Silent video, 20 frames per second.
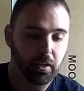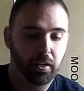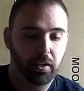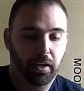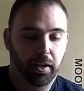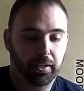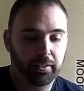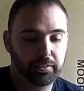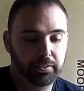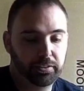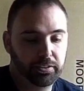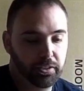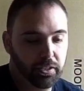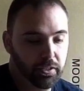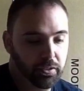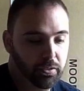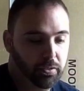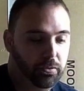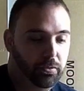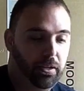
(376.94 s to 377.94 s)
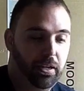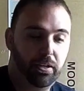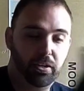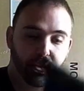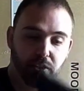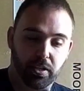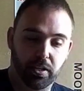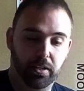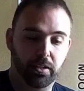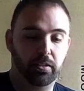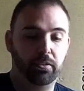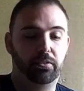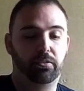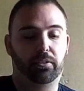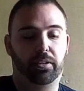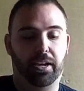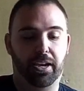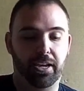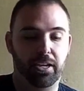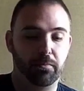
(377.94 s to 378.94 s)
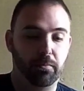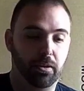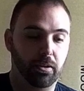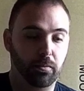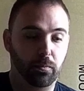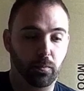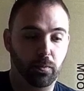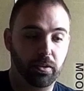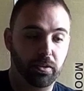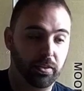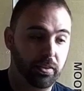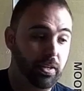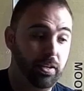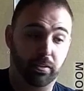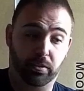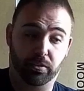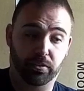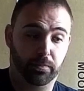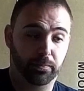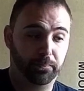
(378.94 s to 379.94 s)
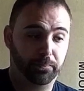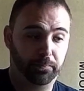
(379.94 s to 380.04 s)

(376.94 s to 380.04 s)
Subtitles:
And so engineers came up with this.